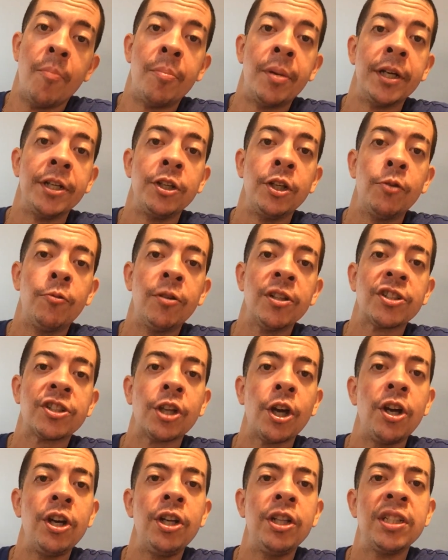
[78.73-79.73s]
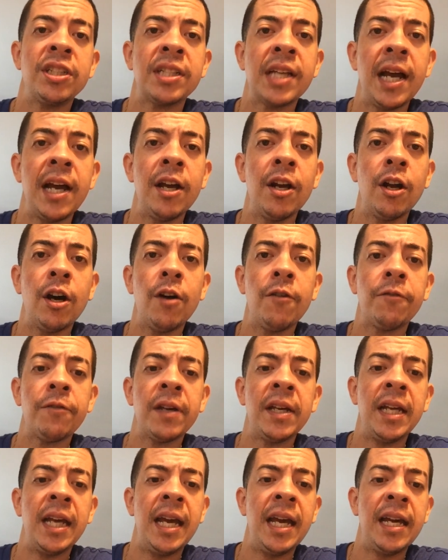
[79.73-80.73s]
But you know what? Starting this diet off
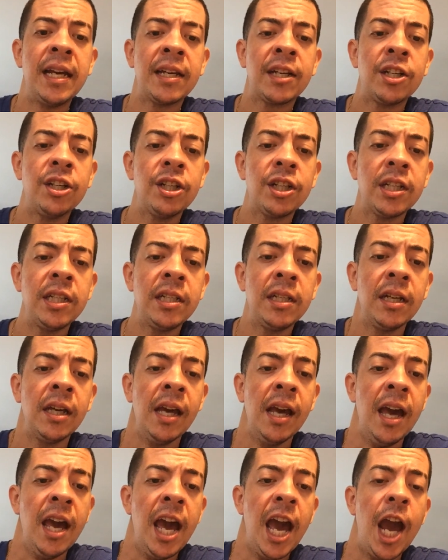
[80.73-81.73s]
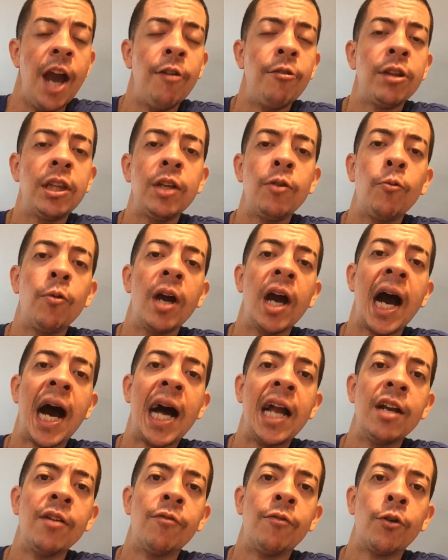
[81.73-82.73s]
and, and cooking everything with
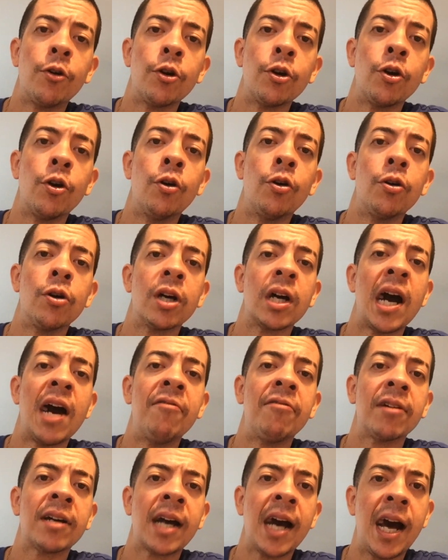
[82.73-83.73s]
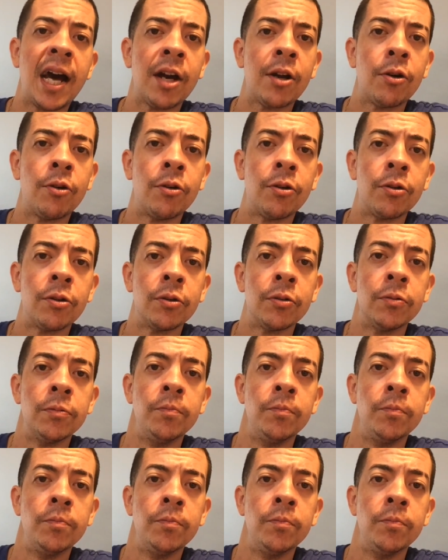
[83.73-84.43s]
olive oil or avocado oil.